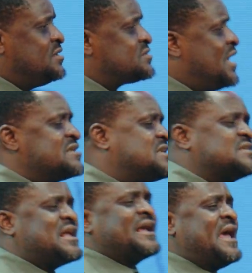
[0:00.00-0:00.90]
A
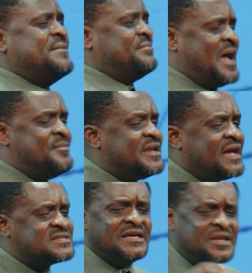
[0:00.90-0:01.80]
sister came. I mean, I
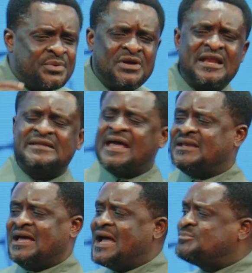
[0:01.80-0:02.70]
said the brother died.
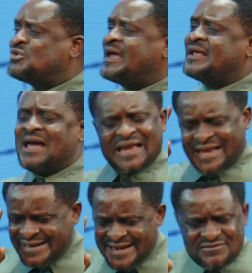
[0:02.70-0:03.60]
Abdullah, I
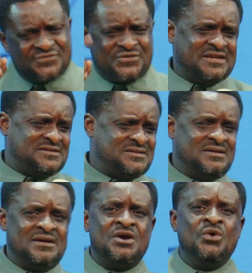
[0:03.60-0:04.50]
can never forget.
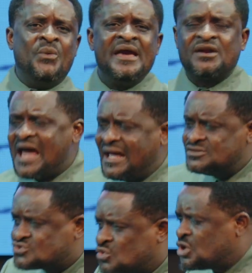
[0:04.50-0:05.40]
We ran to the